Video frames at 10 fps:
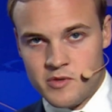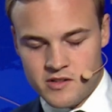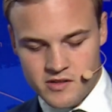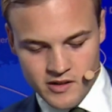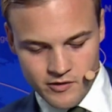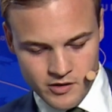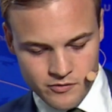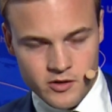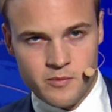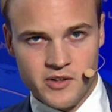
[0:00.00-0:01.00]
much, David,
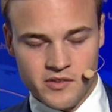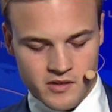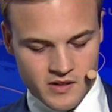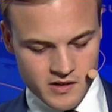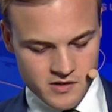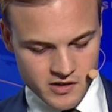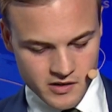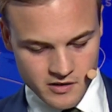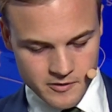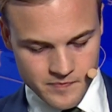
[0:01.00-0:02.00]
for the
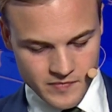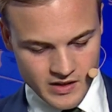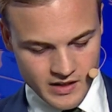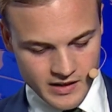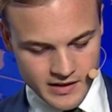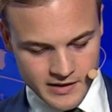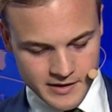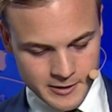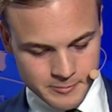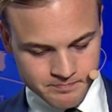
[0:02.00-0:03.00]
presentation.
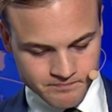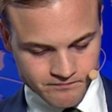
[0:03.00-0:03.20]
And